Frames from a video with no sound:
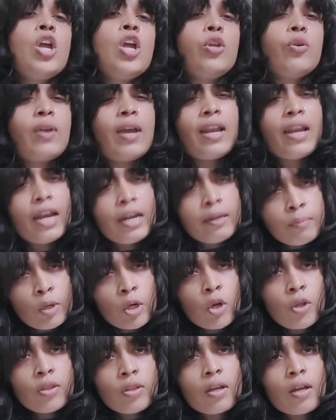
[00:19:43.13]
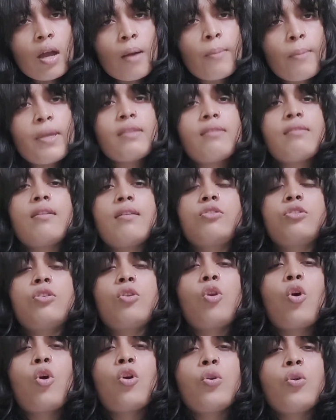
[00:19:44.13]
You can let me know in the comment
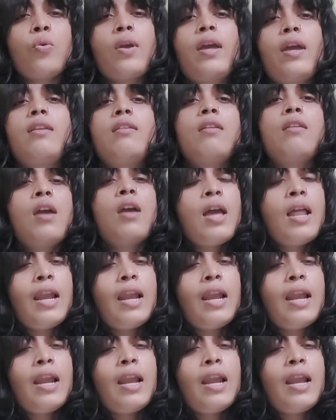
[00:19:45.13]
section, or you can